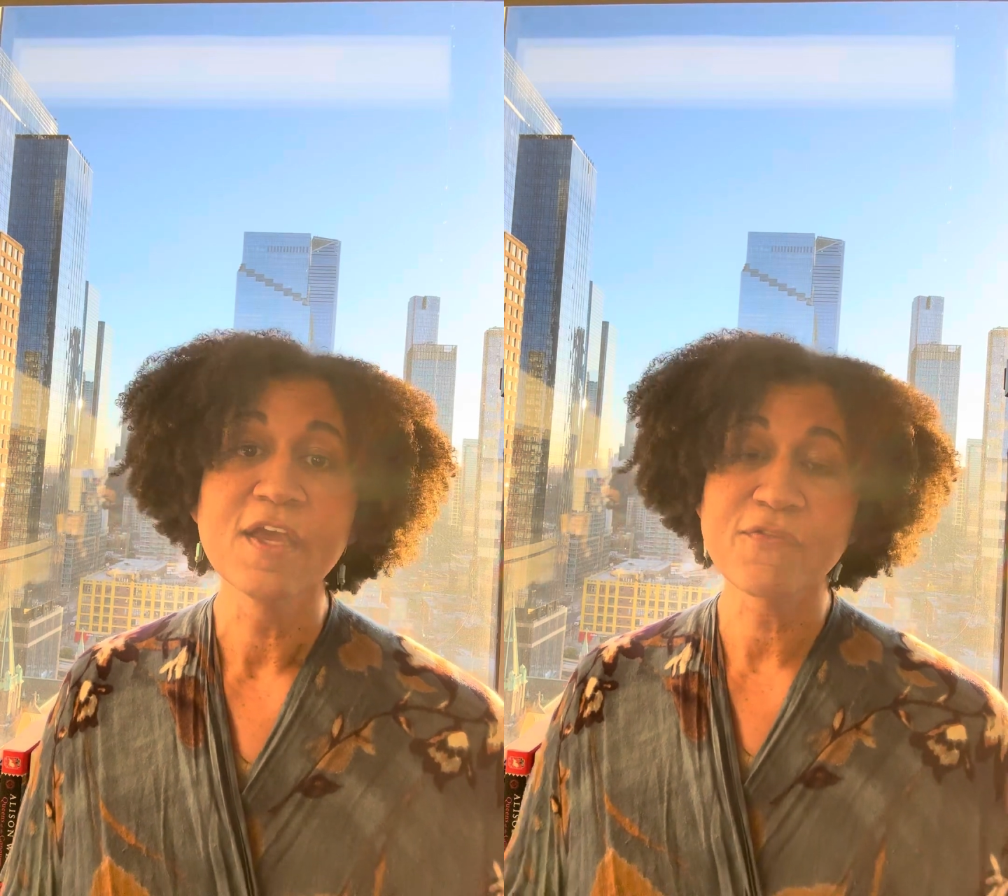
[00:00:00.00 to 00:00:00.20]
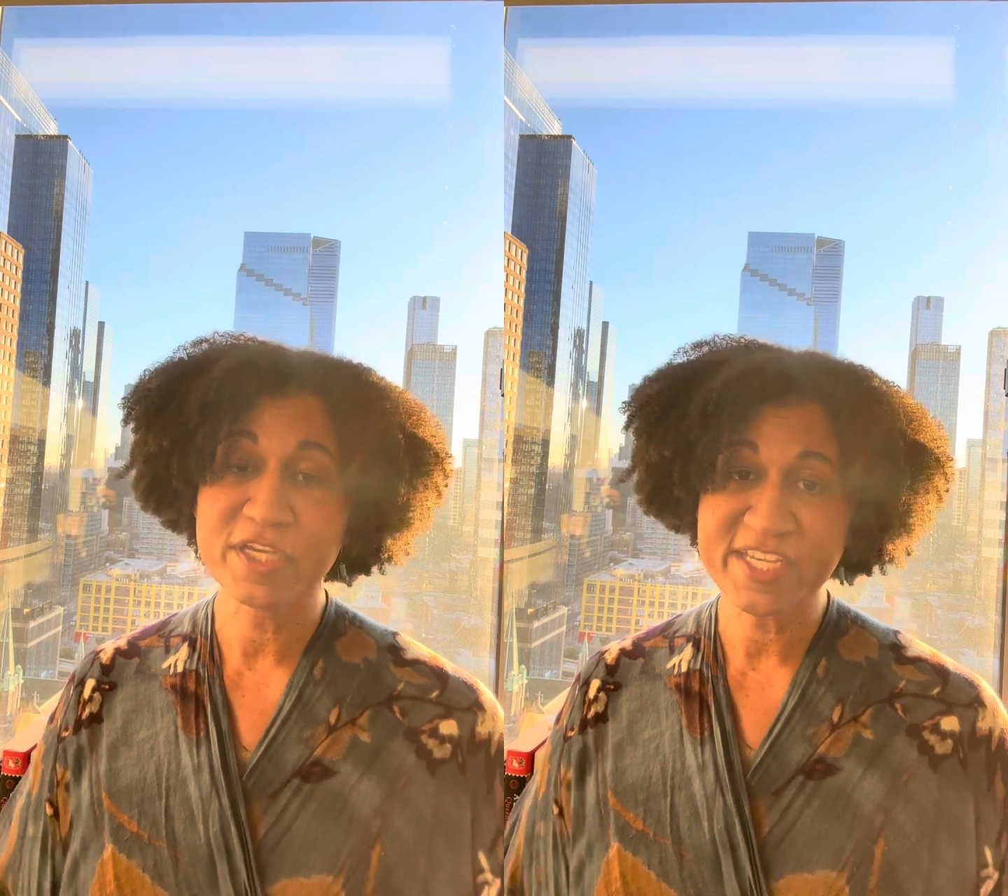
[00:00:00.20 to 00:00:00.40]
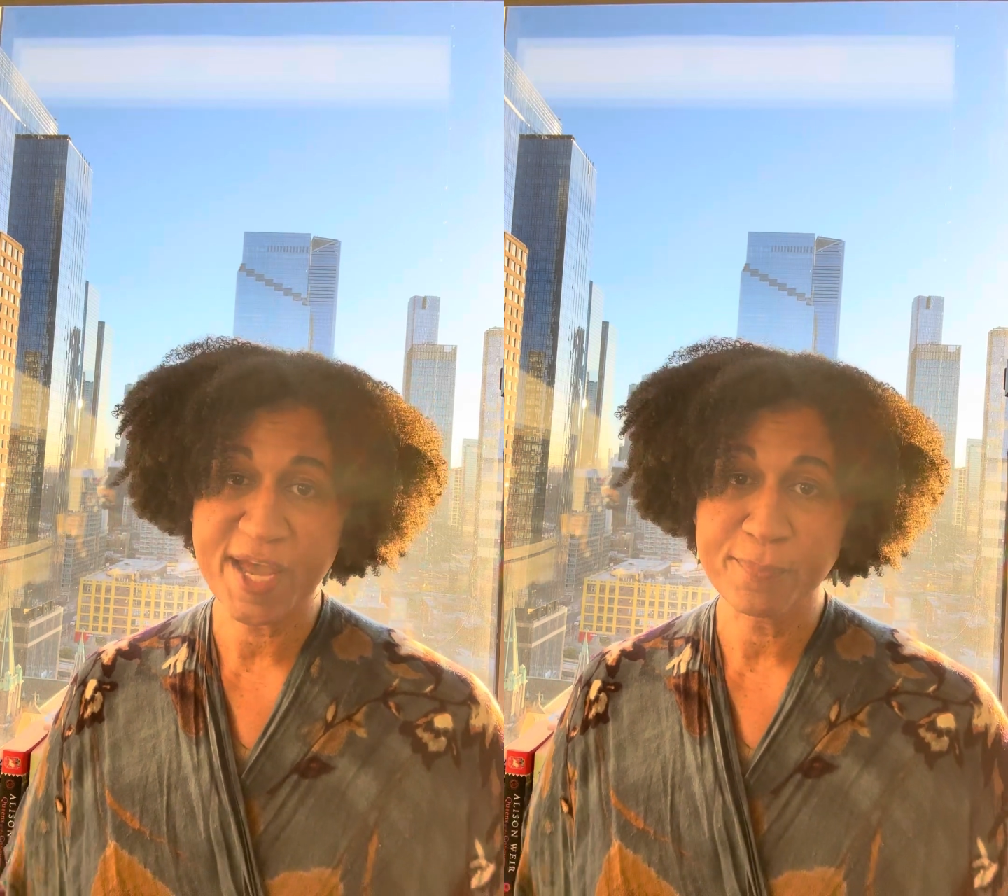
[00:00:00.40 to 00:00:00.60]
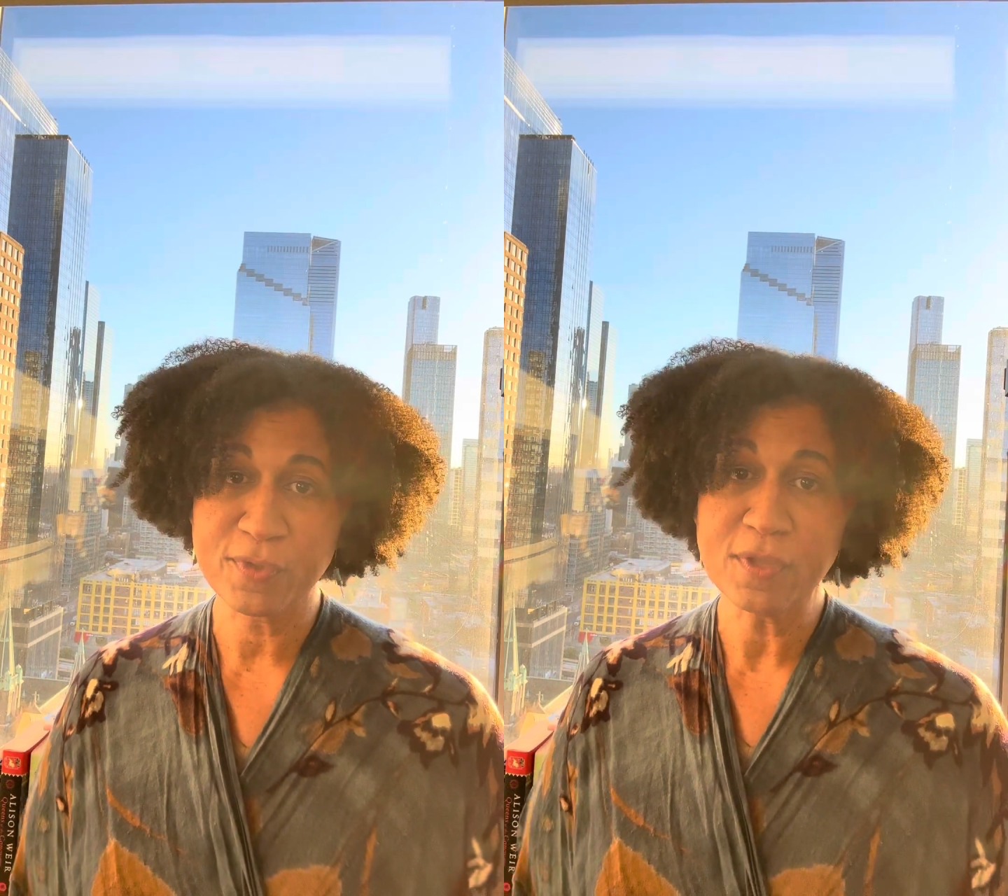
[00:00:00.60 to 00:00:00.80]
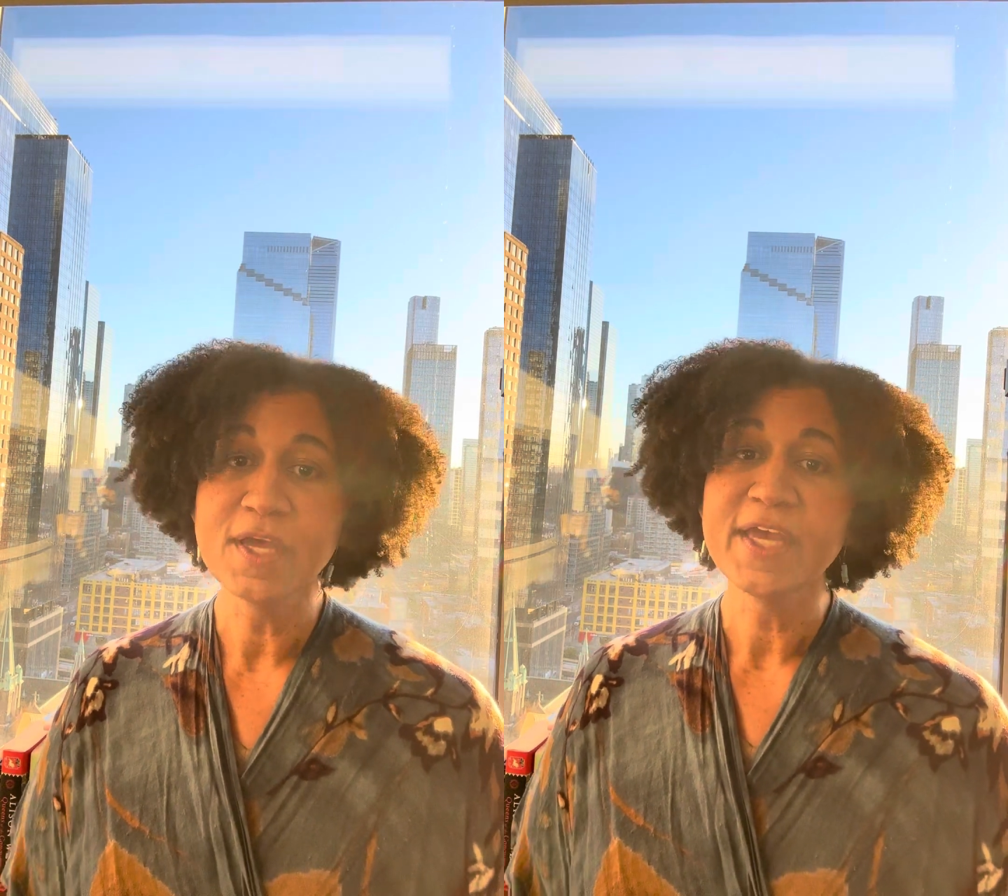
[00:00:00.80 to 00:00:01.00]
for
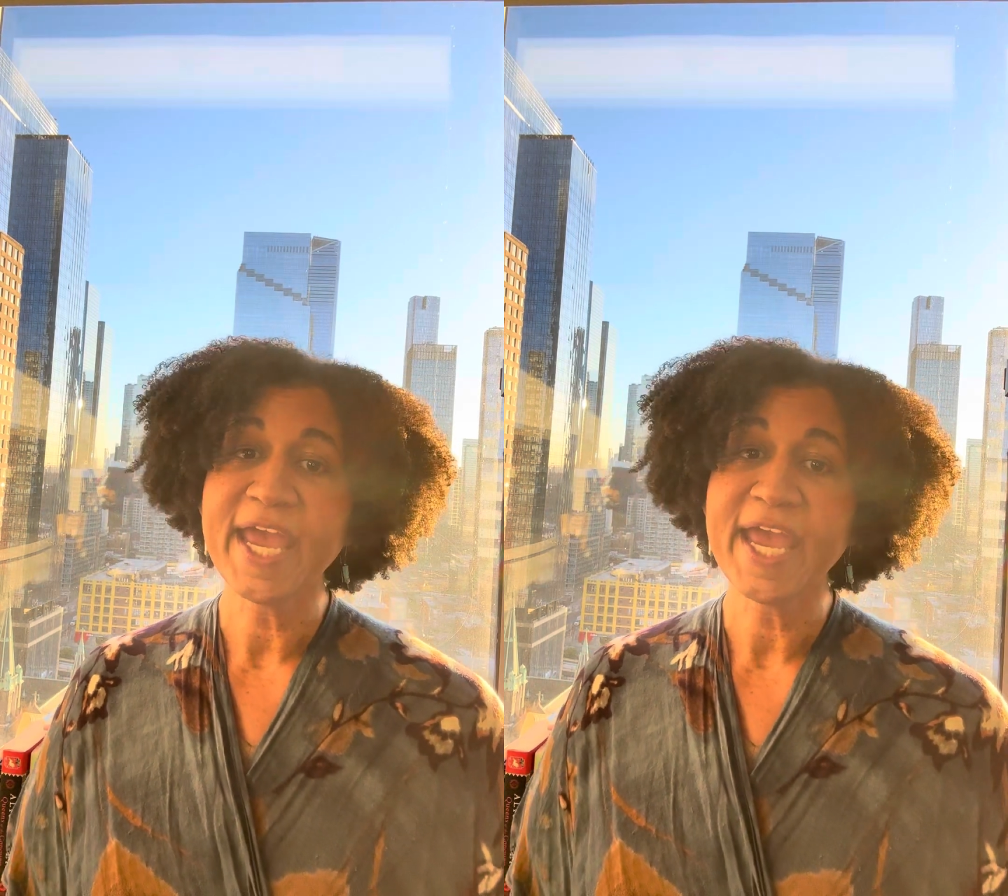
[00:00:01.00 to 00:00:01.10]
example,